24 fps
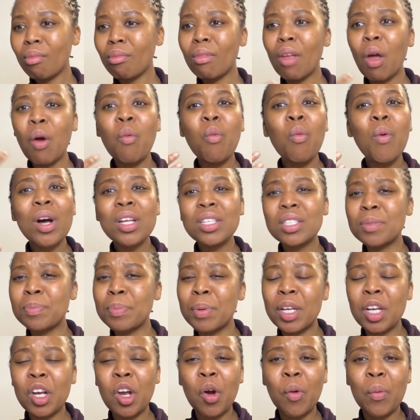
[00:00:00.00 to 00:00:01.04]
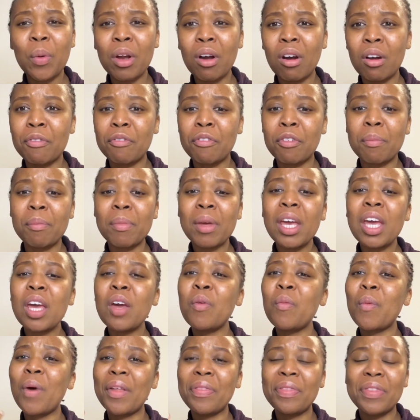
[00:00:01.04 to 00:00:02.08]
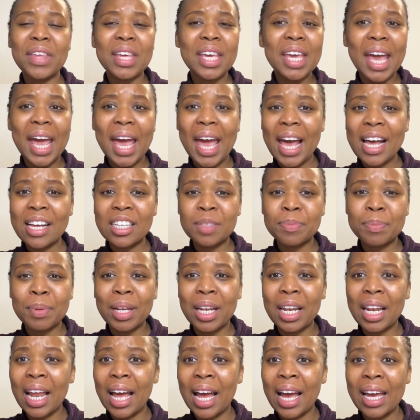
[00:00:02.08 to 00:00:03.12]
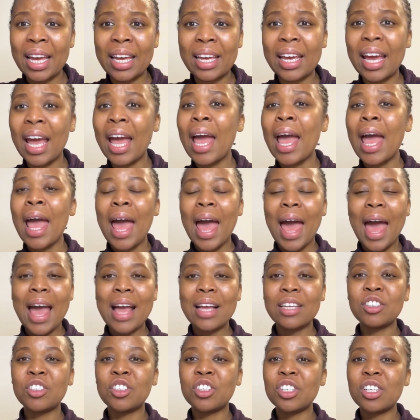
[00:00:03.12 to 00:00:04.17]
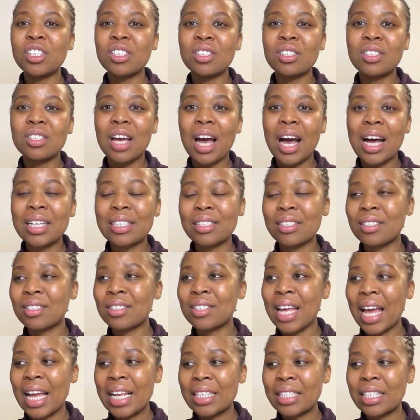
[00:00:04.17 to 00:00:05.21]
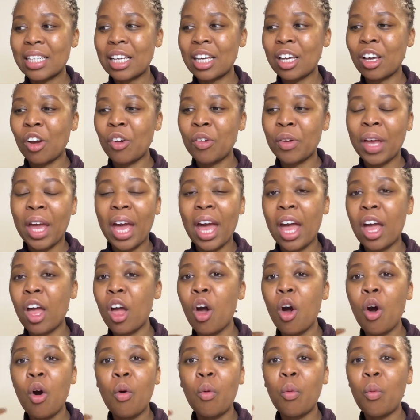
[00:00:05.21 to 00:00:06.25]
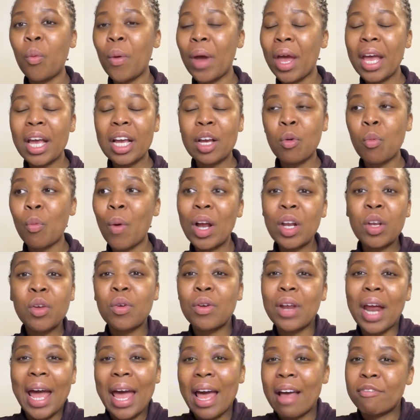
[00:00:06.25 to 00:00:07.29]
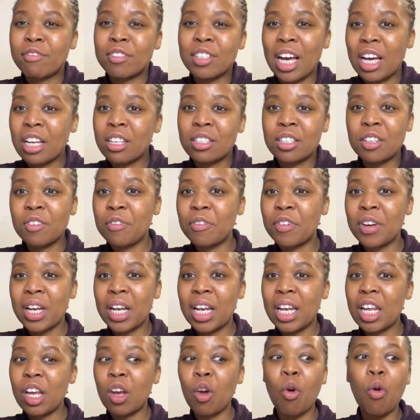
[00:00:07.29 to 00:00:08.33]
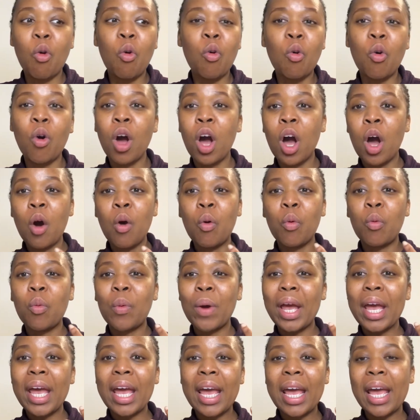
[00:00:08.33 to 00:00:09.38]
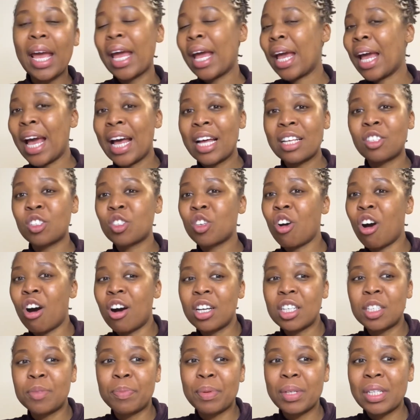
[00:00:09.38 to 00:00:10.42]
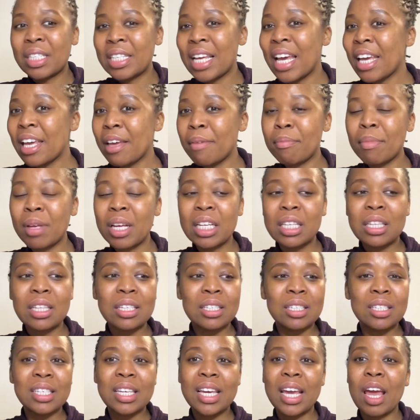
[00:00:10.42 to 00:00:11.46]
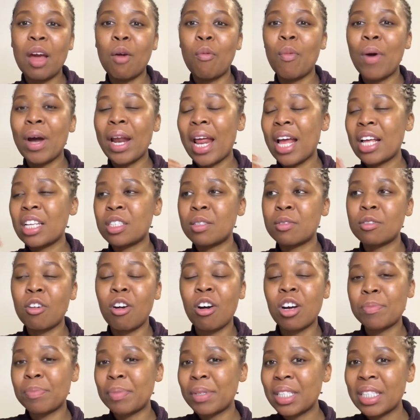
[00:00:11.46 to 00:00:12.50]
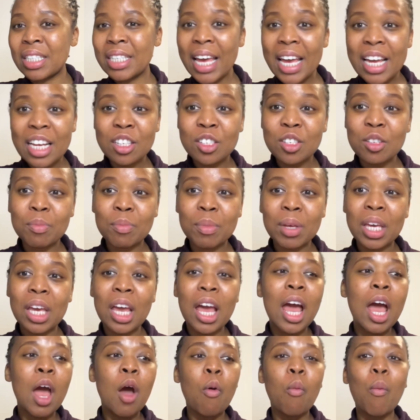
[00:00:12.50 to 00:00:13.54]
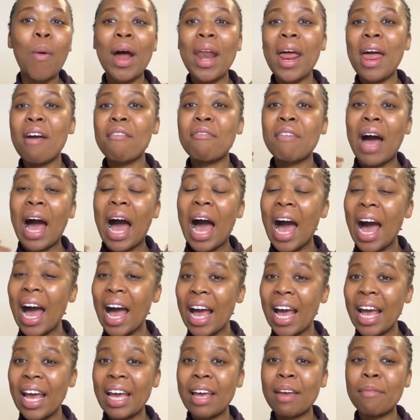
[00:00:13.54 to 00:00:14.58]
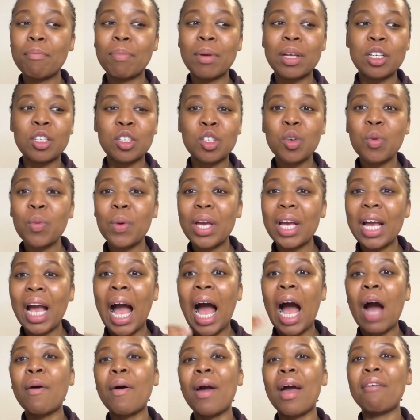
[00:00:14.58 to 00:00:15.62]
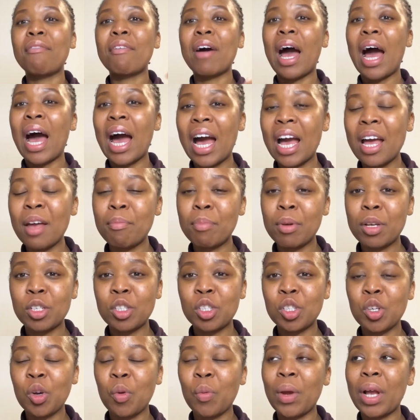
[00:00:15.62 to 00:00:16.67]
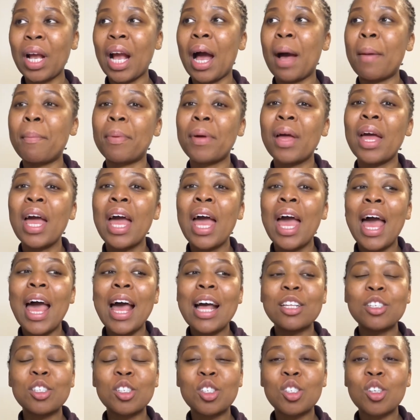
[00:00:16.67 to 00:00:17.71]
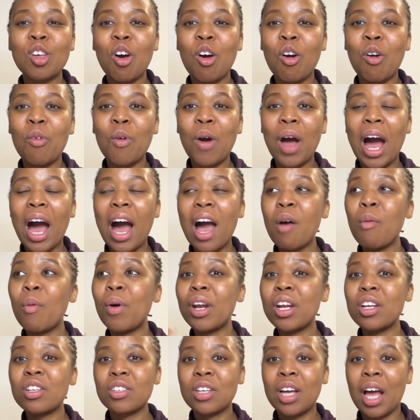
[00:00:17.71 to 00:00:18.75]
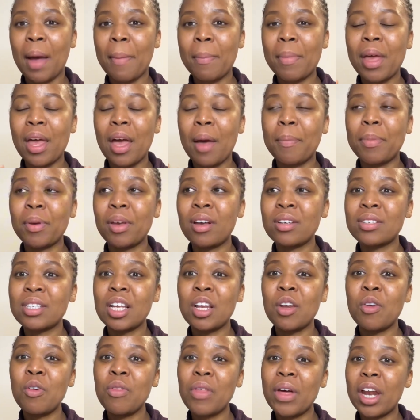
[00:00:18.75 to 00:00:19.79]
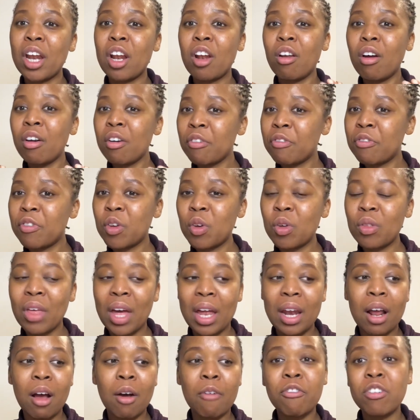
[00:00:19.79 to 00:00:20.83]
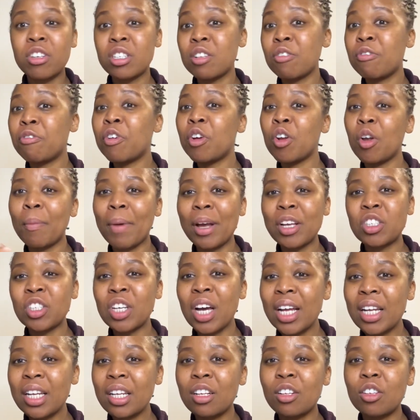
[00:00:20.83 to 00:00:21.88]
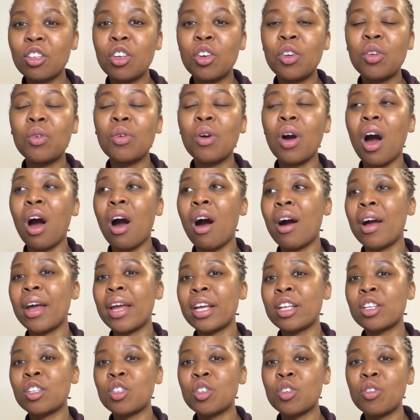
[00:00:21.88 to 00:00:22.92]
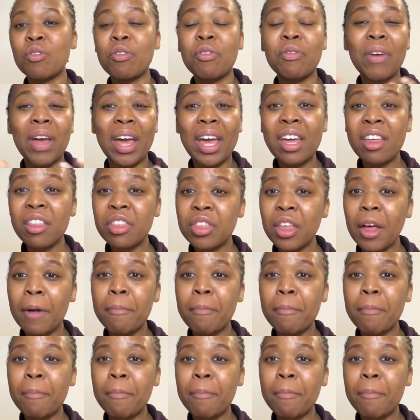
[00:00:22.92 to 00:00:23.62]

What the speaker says: what's been going on for me, what the year has been like, and just understanding, okay, what could I have done differently, or where has God been taking me this year? What has God been saying to me? What have I been doing? How have I been showing up? And so I wanted to come here because I know that a lot of you that obviously follow my channel, you are into faith,